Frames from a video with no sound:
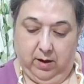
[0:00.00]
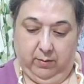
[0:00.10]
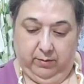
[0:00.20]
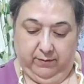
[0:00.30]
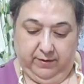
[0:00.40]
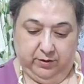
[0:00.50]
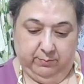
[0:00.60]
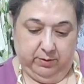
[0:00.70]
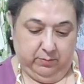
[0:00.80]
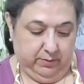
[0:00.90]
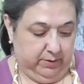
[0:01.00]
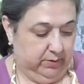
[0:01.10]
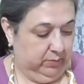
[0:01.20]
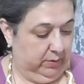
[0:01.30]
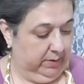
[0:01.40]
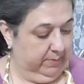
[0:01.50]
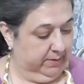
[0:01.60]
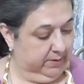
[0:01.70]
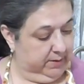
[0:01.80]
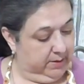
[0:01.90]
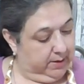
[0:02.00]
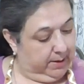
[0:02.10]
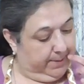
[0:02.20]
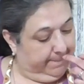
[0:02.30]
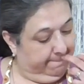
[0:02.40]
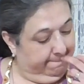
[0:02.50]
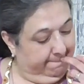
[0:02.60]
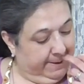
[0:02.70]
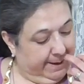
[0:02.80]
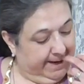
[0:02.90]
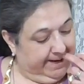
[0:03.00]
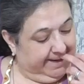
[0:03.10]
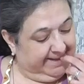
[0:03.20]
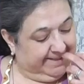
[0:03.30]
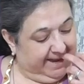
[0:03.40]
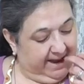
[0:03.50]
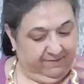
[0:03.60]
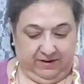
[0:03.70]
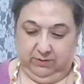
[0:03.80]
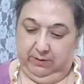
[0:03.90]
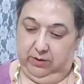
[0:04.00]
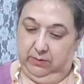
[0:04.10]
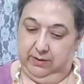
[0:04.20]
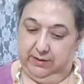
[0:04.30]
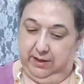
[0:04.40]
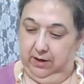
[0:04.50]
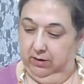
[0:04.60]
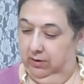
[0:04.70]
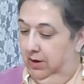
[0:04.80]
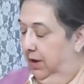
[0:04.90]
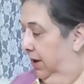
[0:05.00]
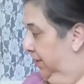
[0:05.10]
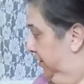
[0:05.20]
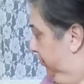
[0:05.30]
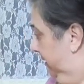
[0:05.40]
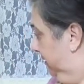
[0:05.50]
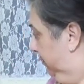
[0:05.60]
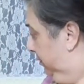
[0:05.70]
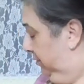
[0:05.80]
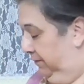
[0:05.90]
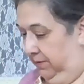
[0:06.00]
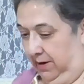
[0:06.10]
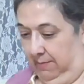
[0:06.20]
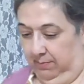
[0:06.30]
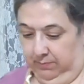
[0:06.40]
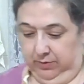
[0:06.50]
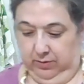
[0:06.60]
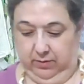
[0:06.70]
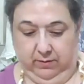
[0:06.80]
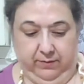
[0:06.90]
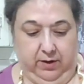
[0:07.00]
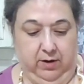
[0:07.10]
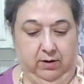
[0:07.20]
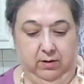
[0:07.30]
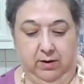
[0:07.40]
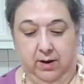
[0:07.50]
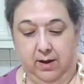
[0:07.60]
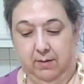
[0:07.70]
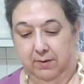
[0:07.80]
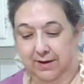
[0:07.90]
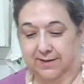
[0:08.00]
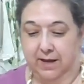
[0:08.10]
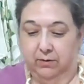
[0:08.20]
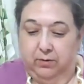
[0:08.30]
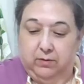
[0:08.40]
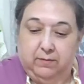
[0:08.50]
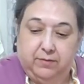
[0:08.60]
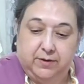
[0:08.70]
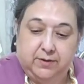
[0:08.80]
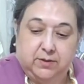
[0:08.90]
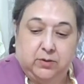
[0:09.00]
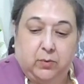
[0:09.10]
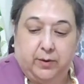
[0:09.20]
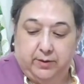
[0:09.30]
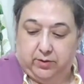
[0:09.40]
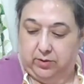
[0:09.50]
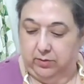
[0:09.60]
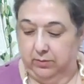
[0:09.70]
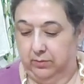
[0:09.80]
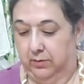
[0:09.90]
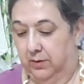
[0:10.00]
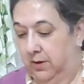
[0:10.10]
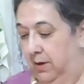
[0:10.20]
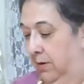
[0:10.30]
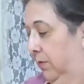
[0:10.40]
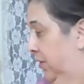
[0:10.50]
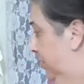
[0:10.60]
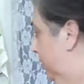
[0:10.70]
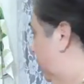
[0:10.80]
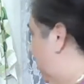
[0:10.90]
wonder if I should be doing this while it's in the... It didn't say if I should be doing this here and then transport it over there. I'm going to put it over here because I don't know if this is going to, with all the